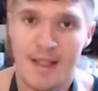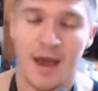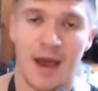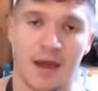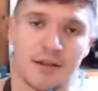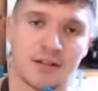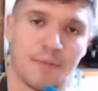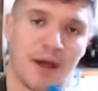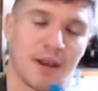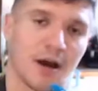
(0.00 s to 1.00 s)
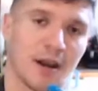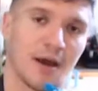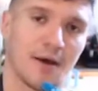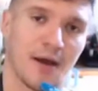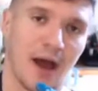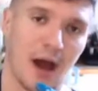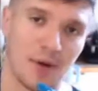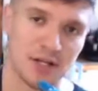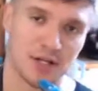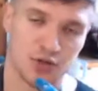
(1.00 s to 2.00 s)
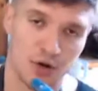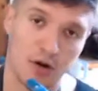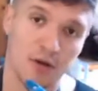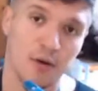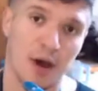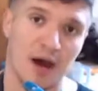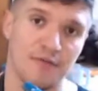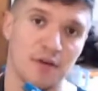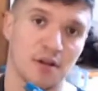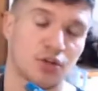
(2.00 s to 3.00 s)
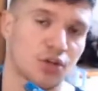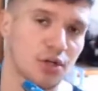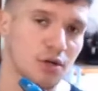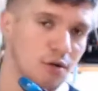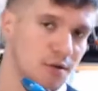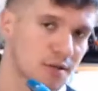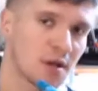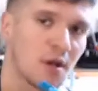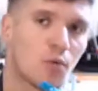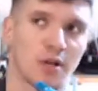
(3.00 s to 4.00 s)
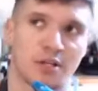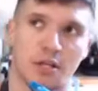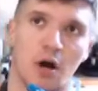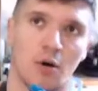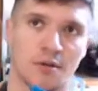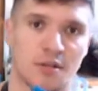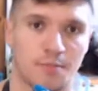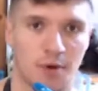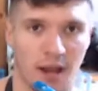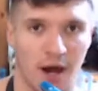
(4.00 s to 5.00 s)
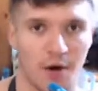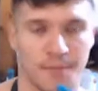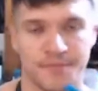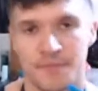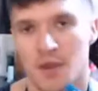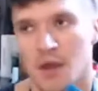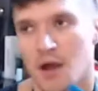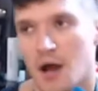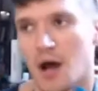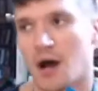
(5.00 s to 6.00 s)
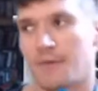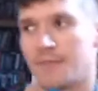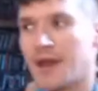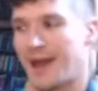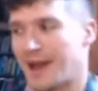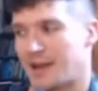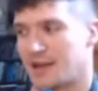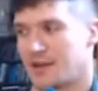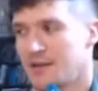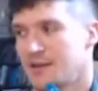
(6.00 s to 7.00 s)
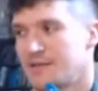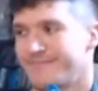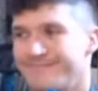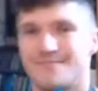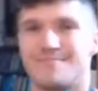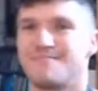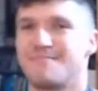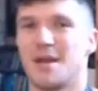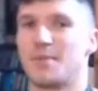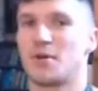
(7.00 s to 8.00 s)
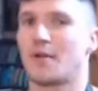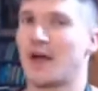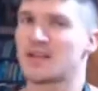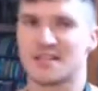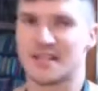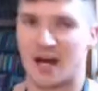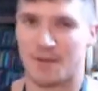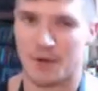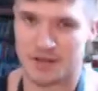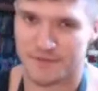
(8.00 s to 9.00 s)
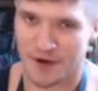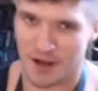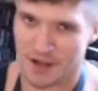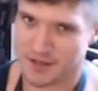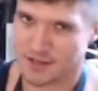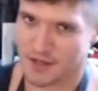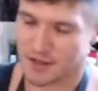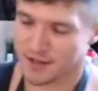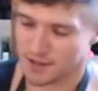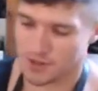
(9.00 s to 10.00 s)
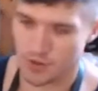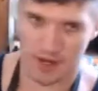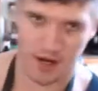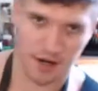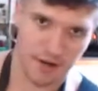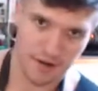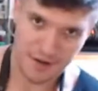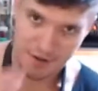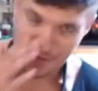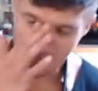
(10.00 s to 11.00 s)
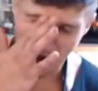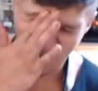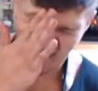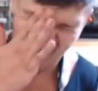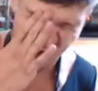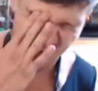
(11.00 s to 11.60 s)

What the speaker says: And depending on how much control you have, you can choose which tone to bring out. And maybe you don't like the sound of multiphonics, they're too weird, but